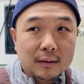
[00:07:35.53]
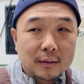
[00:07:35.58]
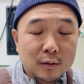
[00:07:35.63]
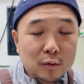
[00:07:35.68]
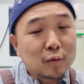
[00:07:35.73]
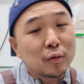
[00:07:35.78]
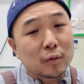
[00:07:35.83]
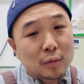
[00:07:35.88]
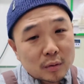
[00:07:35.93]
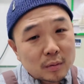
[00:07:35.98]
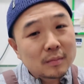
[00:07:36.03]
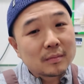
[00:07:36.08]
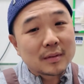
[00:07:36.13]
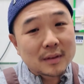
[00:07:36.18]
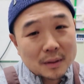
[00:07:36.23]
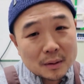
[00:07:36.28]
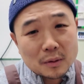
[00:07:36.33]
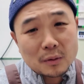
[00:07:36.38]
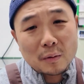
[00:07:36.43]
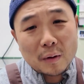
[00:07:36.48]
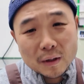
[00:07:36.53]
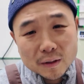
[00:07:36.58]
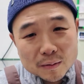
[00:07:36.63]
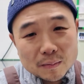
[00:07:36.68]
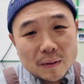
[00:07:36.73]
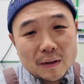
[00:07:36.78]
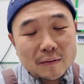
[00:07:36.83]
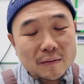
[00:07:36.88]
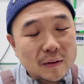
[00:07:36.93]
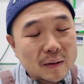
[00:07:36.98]
do still
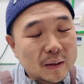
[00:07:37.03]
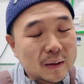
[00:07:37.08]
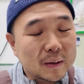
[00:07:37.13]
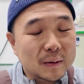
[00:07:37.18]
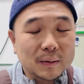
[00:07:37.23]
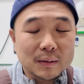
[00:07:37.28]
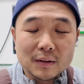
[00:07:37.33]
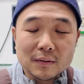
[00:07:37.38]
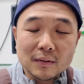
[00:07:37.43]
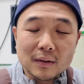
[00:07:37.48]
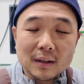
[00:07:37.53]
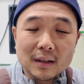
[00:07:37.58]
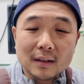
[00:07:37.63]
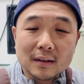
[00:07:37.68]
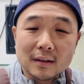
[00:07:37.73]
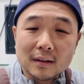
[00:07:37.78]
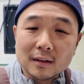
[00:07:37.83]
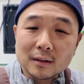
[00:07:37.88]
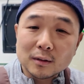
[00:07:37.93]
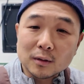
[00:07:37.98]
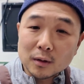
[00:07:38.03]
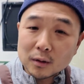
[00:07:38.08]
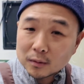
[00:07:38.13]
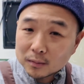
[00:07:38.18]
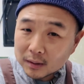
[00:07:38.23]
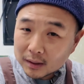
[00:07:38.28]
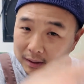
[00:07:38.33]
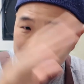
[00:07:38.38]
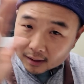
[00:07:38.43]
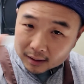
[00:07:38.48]
watch my videos, if anything.
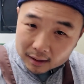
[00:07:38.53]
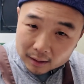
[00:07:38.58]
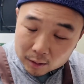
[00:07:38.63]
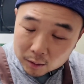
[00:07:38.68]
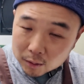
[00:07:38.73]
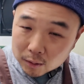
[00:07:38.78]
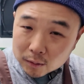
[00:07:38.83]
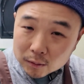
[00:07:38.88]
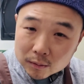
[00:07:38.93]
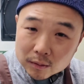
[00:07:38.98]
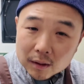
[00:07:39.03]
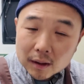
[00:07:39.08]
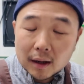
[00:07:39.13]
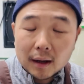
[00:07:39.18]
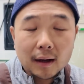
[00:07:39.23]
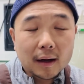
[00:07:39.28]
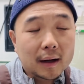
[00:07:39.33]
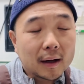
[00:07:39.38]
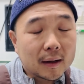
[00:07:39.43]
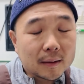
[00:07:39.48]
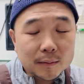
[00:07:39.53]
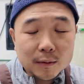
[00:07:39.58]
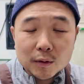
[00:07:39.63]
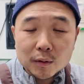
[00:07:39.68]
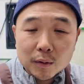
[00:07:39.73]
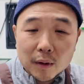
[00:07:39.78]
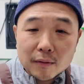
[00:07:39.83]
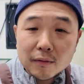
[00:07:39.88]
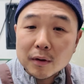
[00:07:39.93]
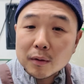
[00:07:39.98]
So hello
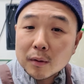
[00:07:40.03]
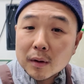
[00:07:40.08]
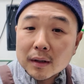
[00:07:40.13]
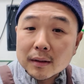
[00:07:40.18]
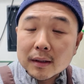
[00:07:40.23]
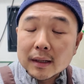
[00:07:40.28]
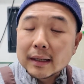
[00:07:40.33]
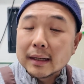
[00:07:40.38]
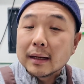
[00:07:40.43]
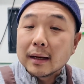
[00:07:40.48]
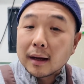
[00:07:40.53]
to everyone.